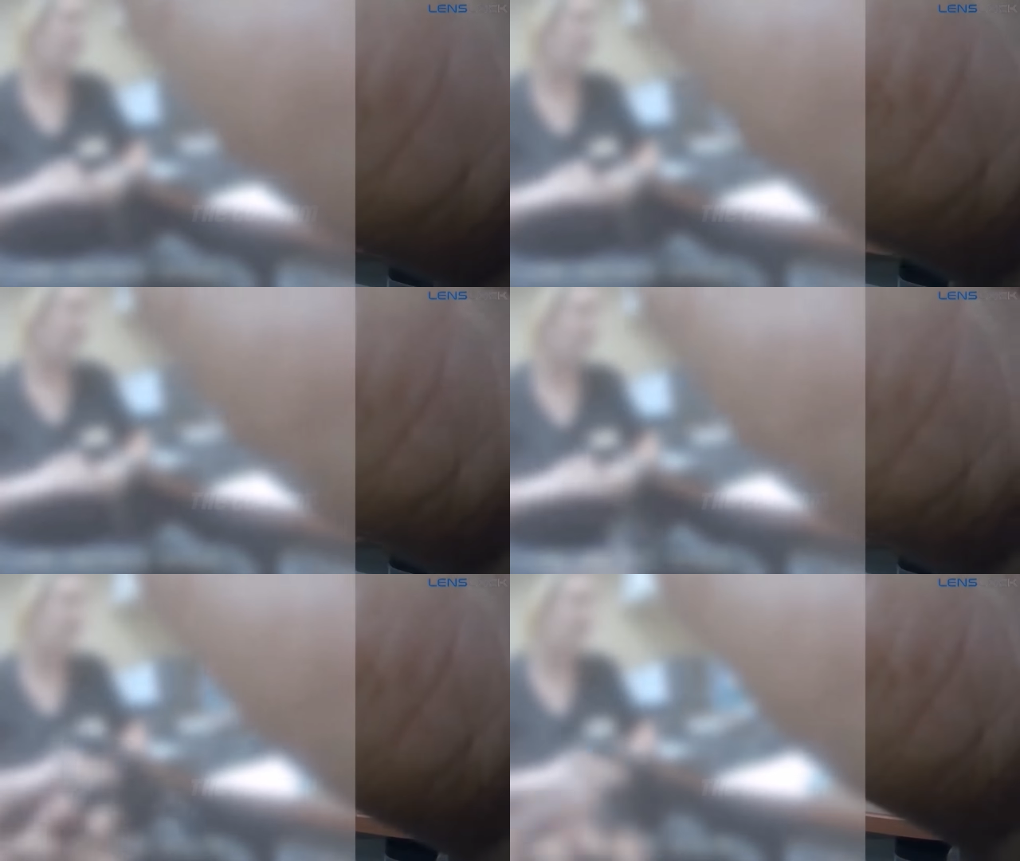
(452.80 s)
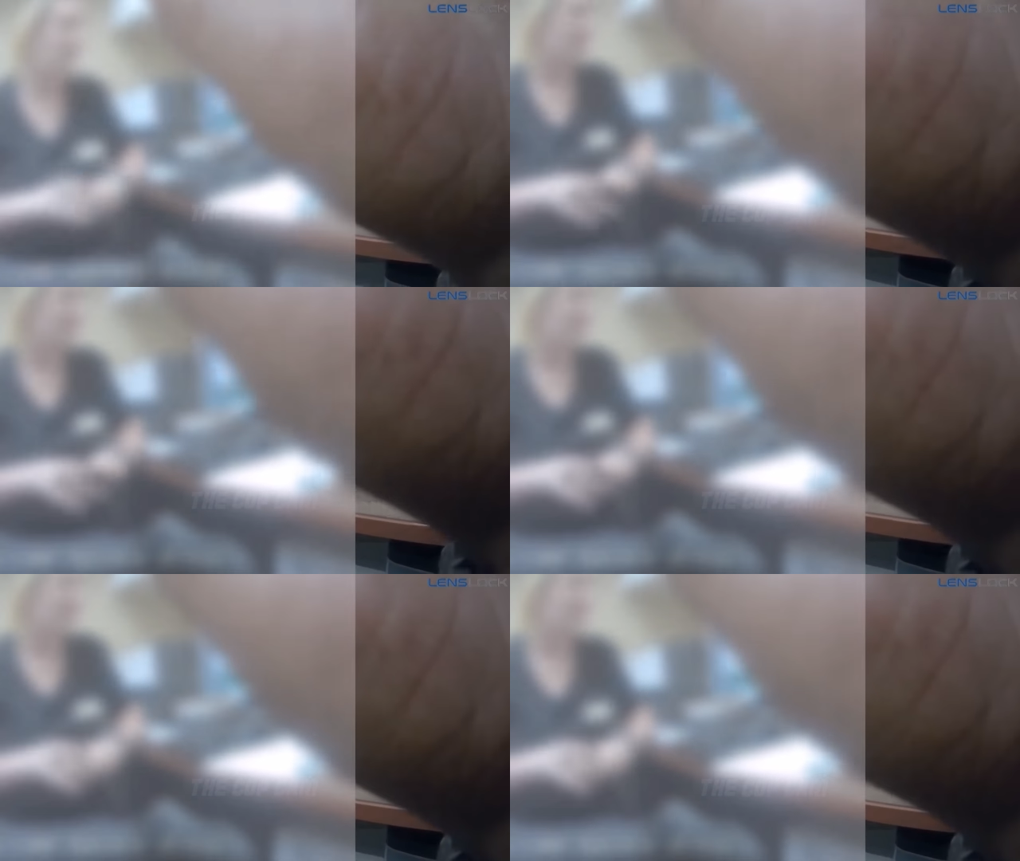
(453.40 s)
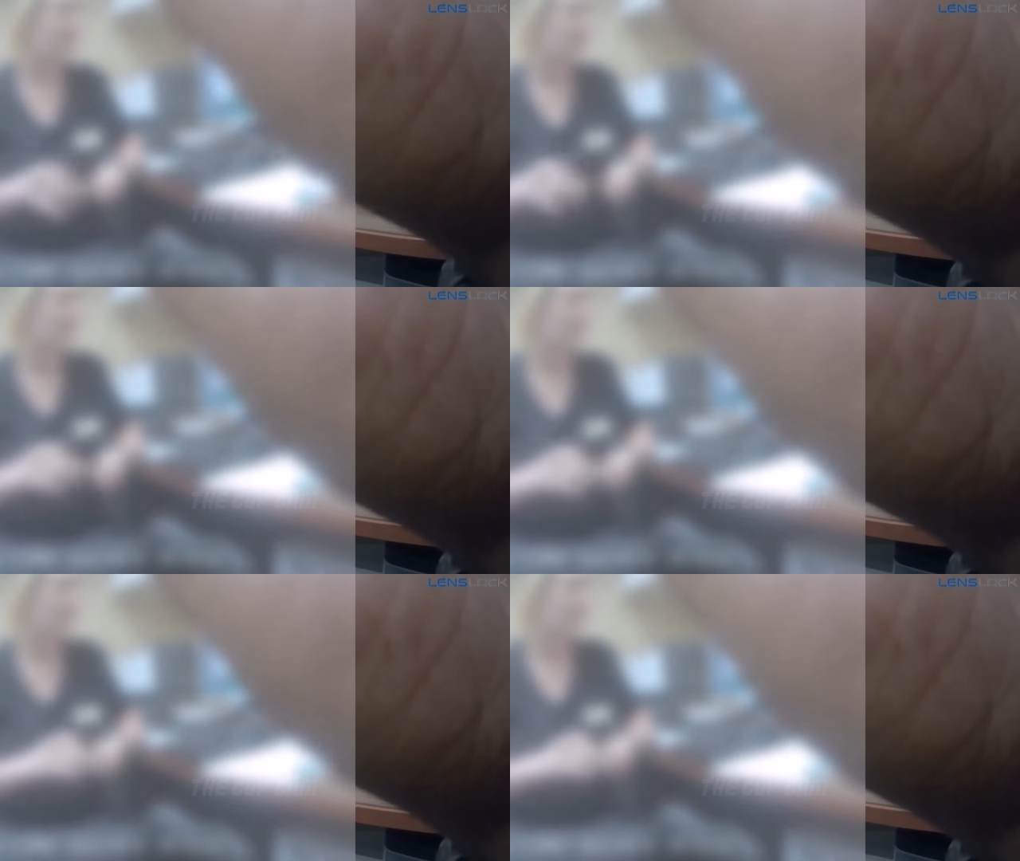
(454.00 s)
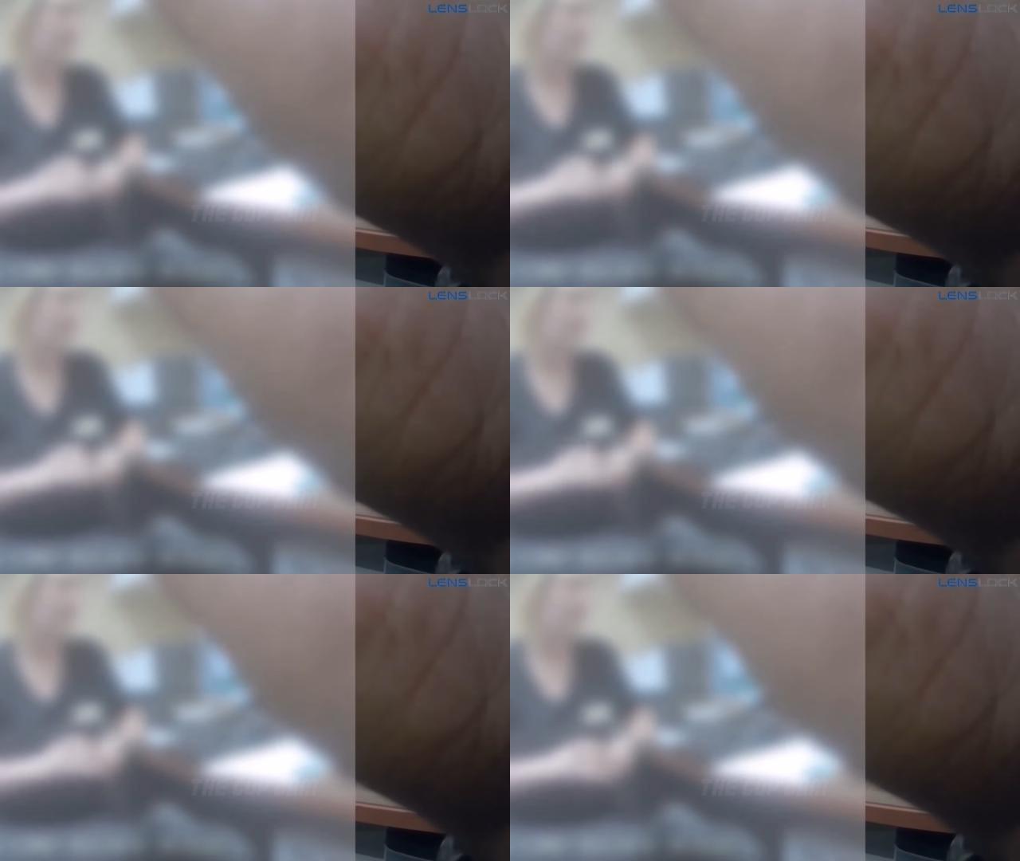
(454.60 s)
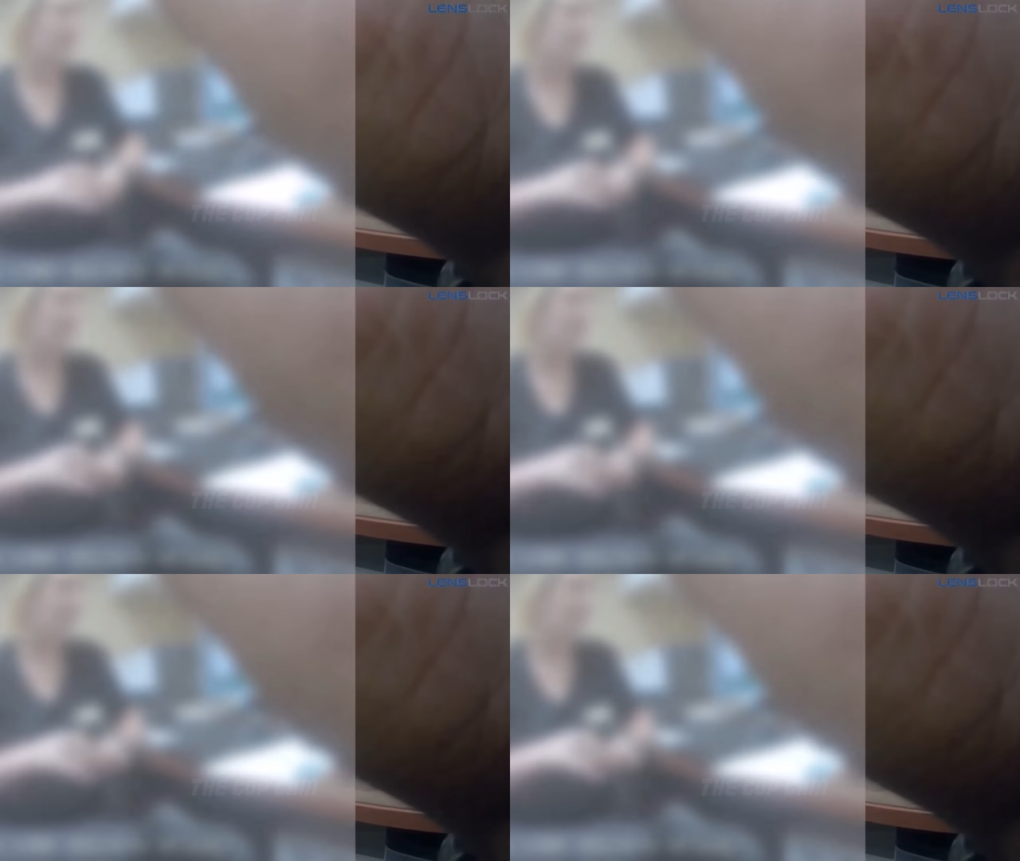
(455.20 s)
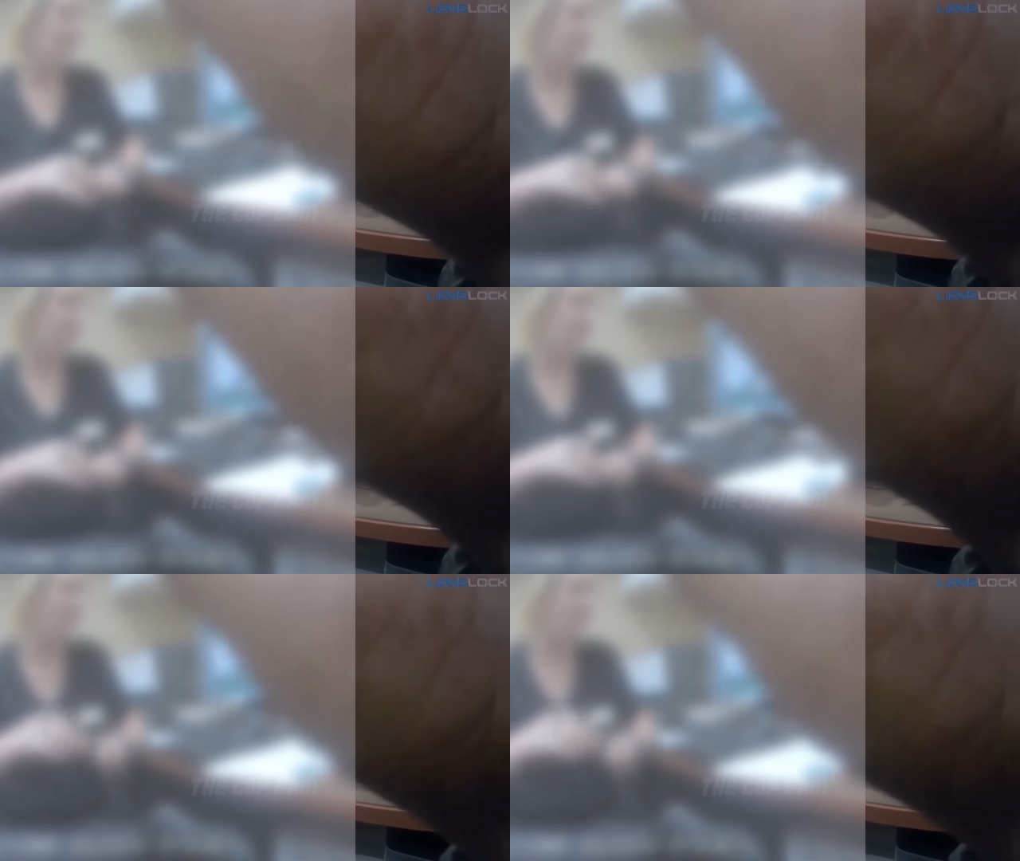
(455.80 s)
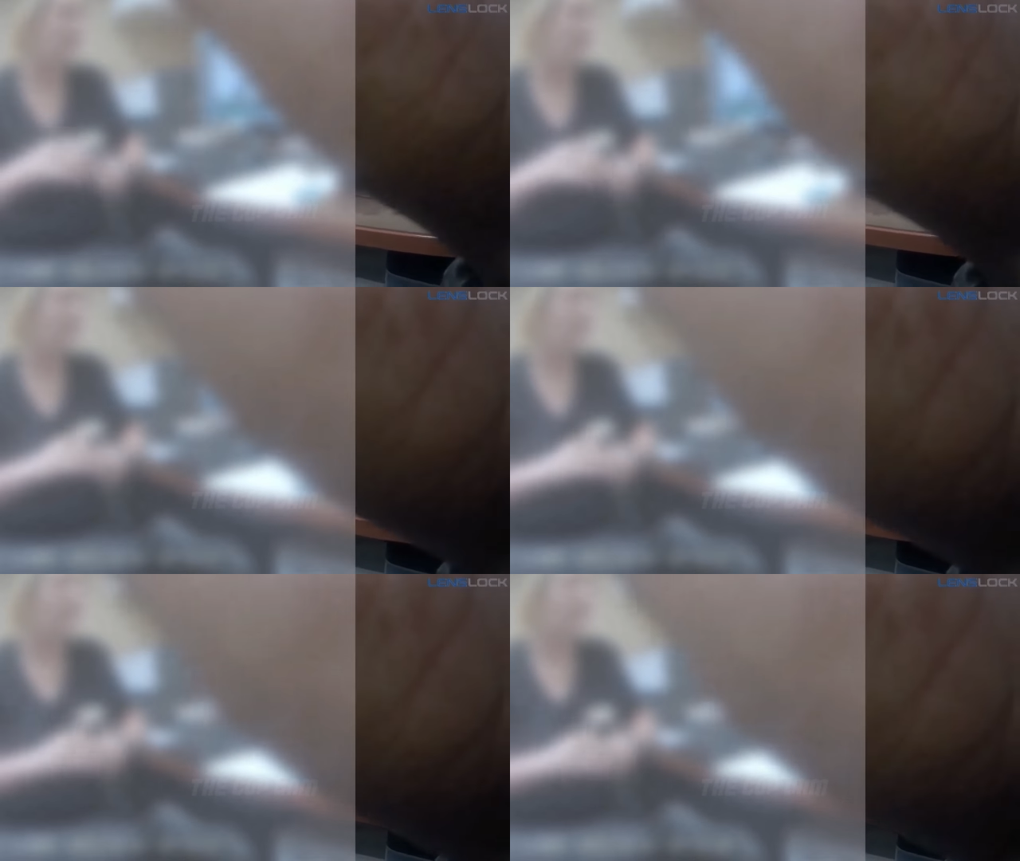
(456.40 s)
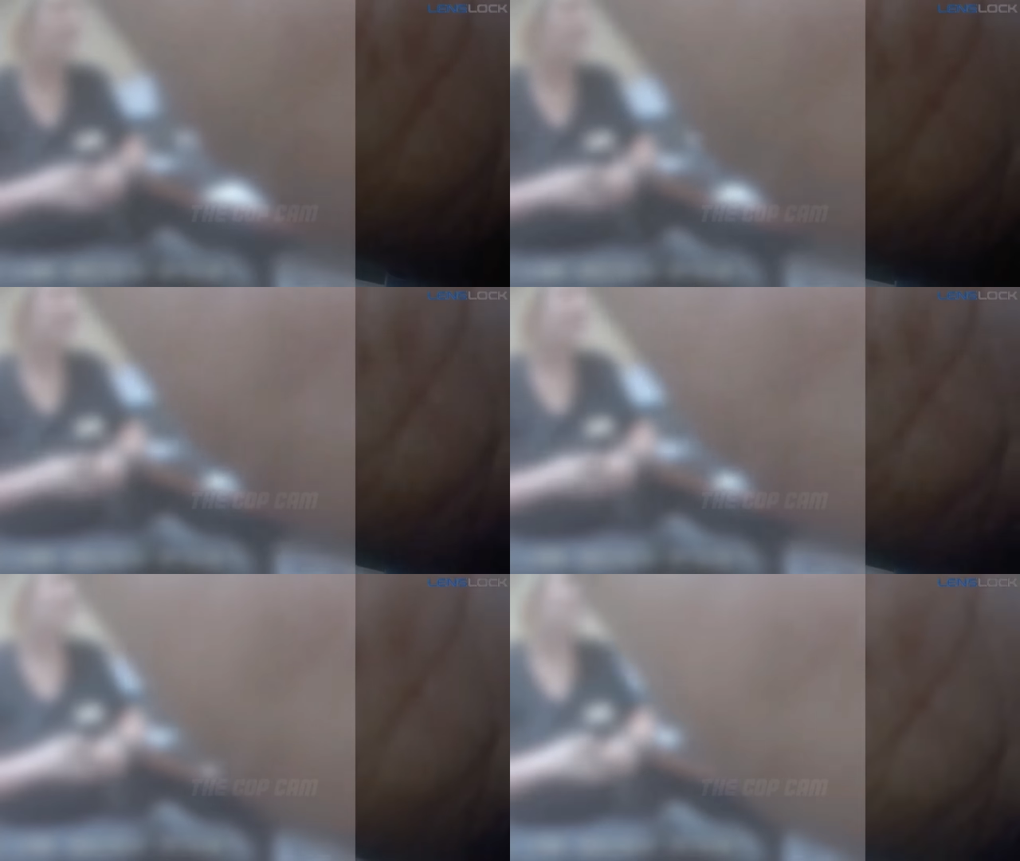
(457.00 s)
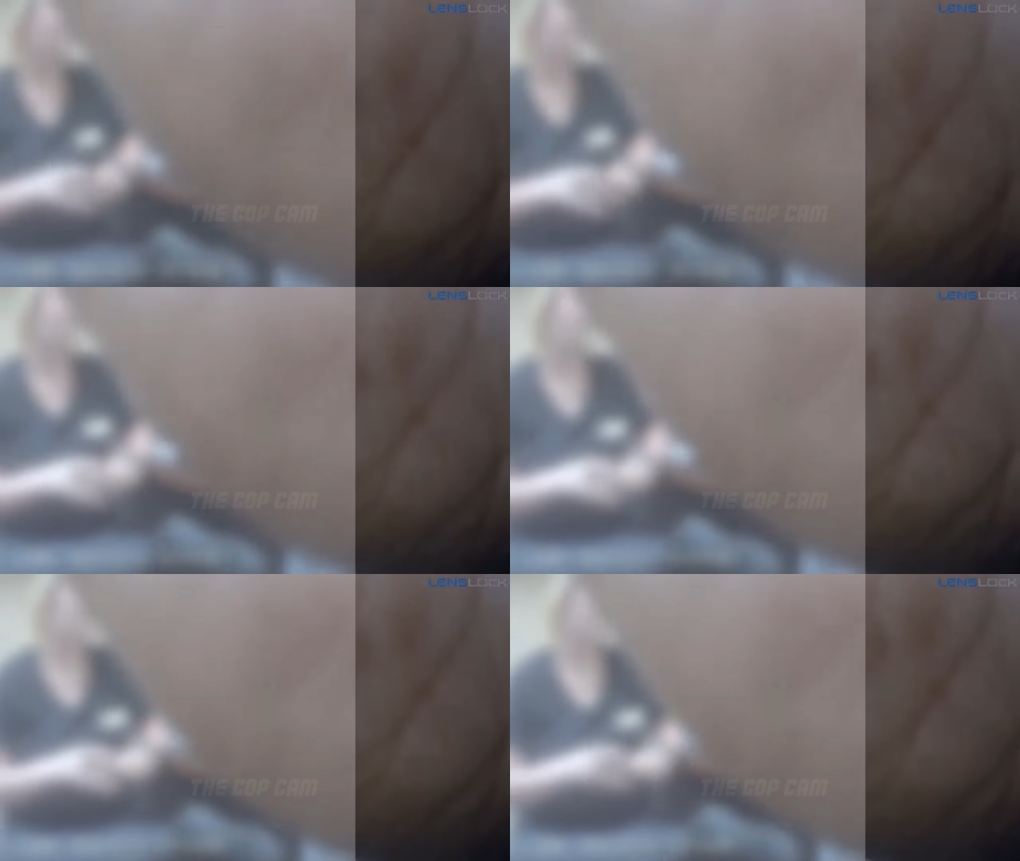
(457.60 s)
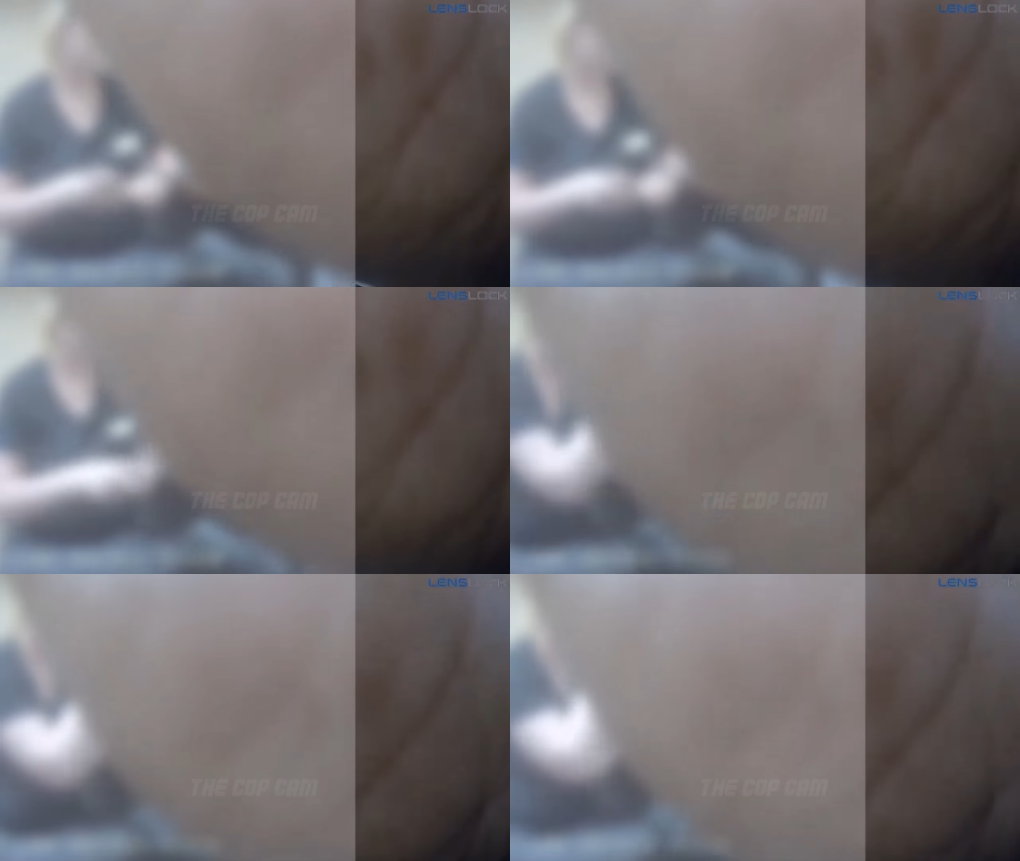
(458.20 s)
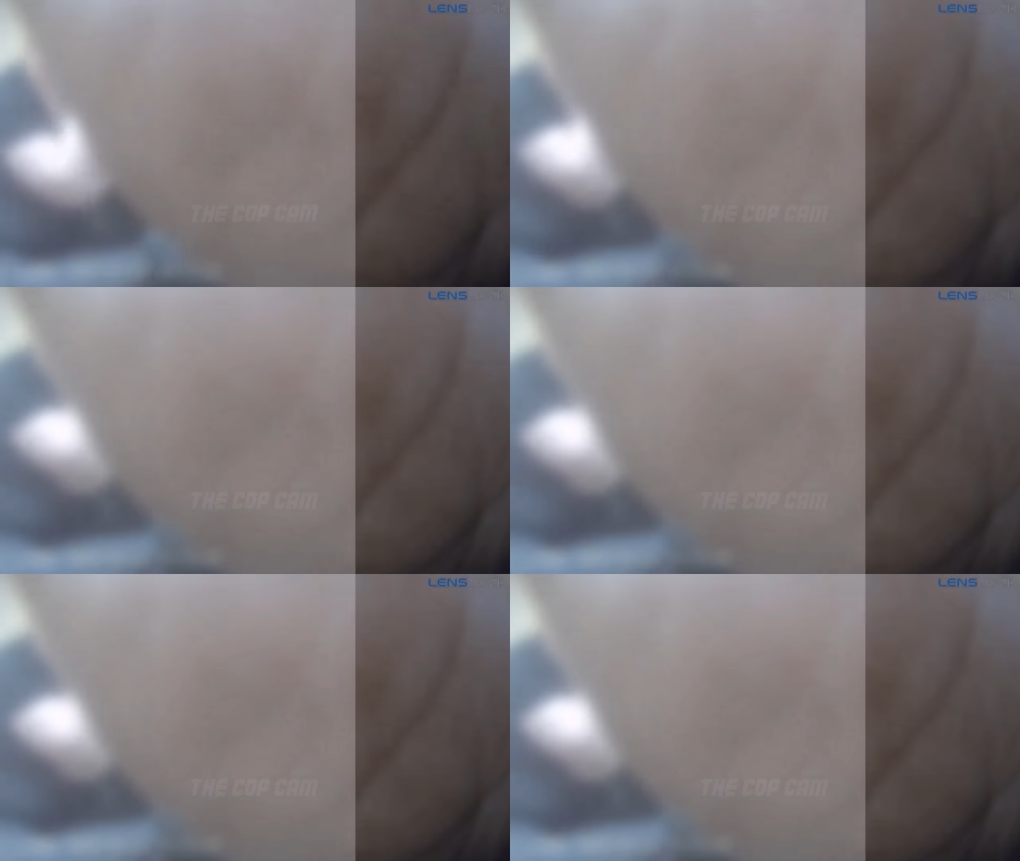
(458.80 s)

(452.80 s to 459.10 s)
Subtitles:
Nobody's mouth can be seen.